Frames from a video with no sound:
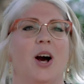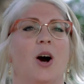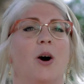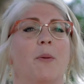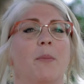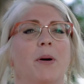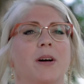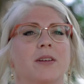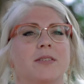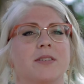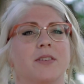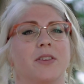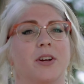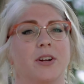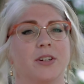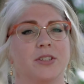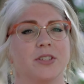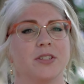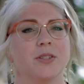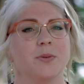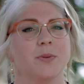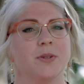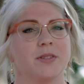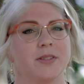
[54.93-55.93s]
Omaha's
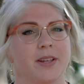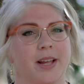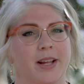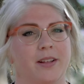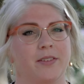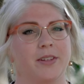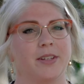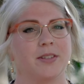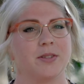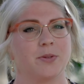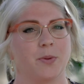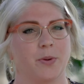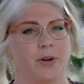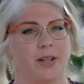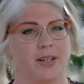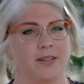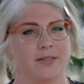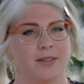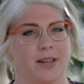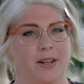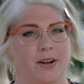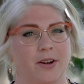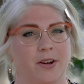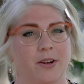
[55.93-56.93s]
largest recycling sorting
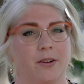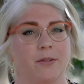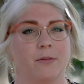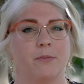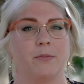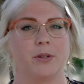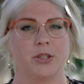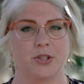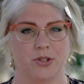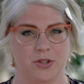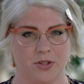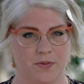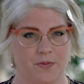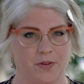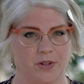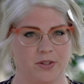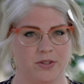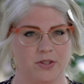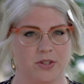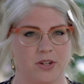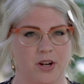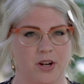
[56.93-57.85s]
center, which is First